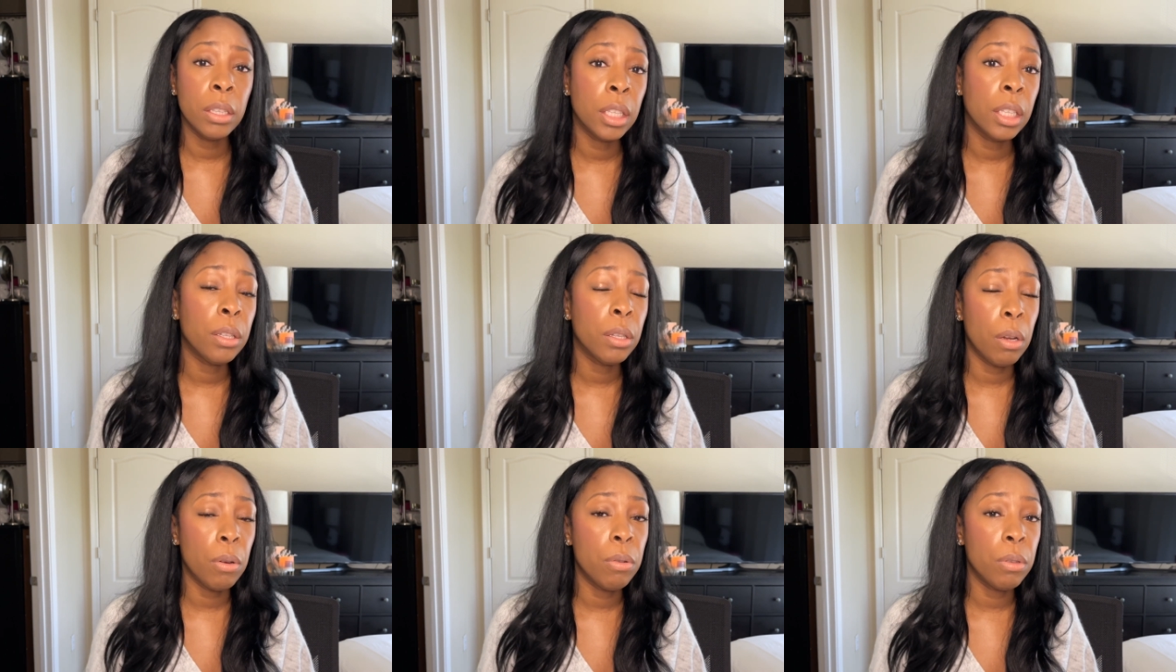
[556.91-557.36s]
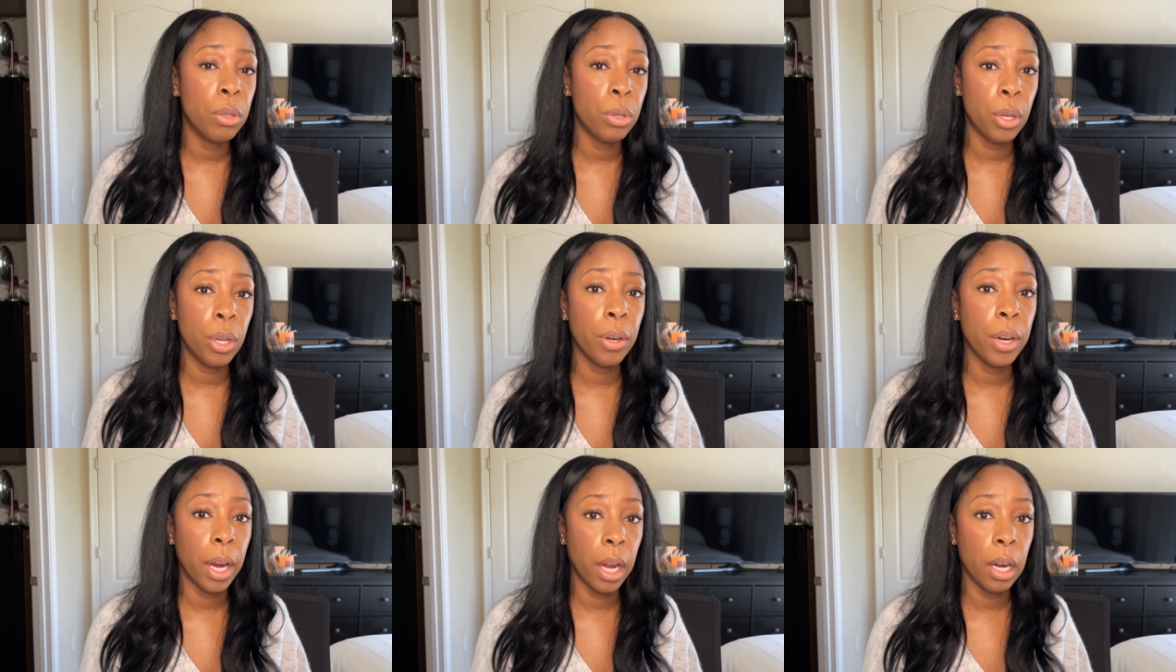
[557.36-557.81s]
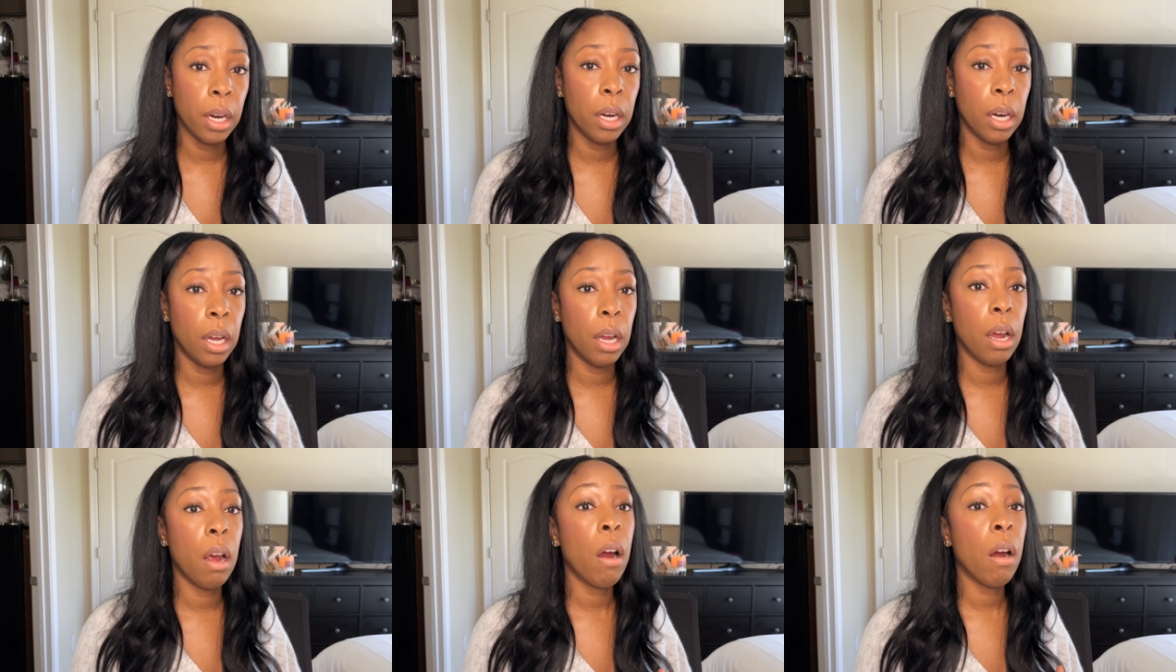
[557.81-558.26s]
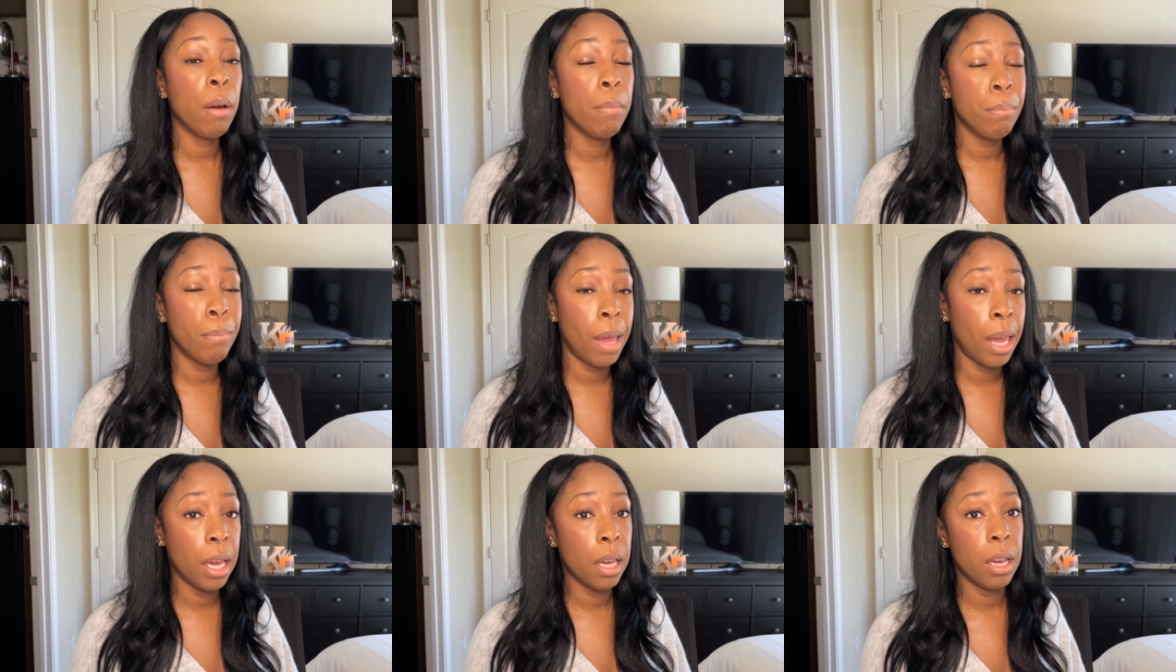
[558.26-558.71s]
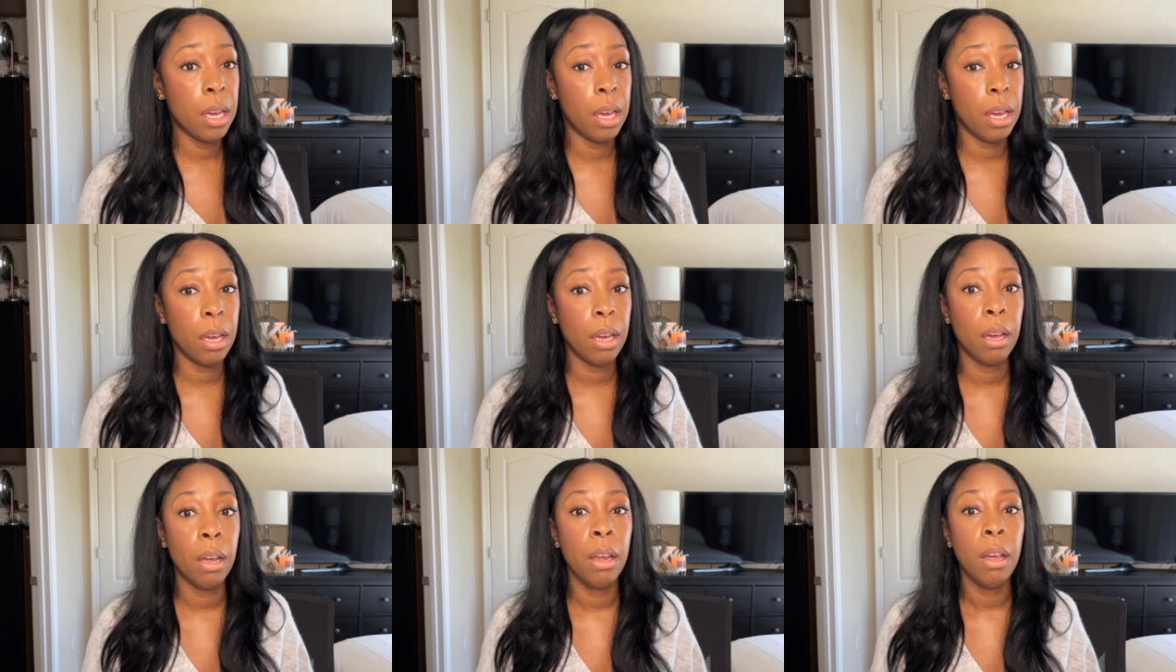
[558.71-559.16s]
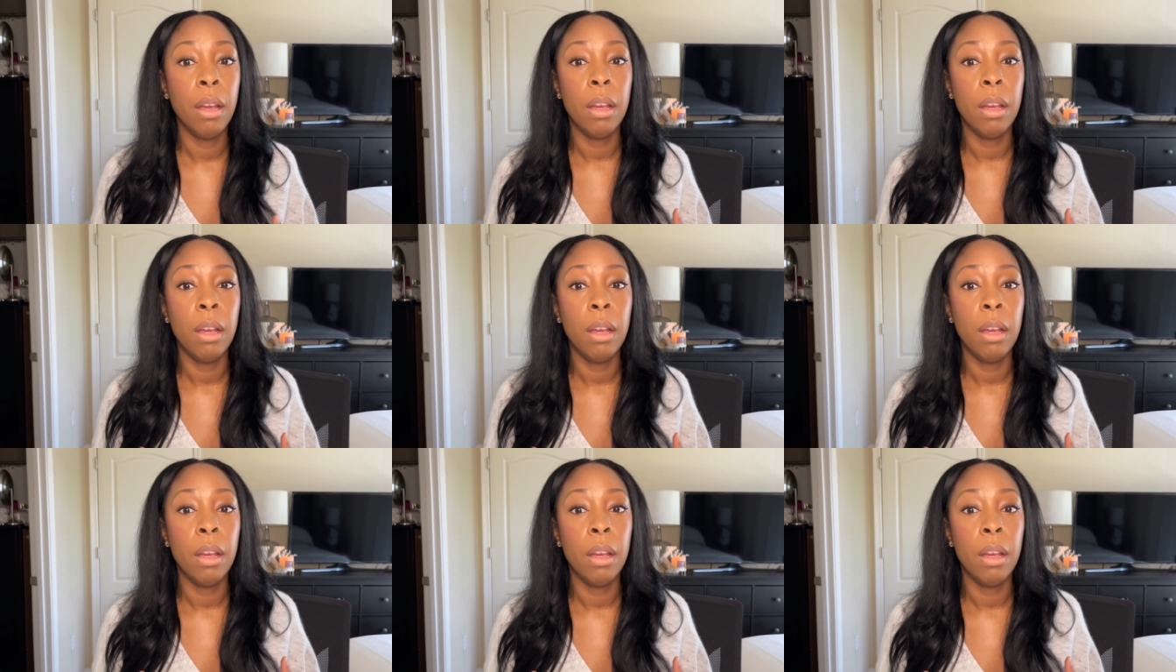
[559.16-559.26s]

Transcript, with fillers: just local to your area are making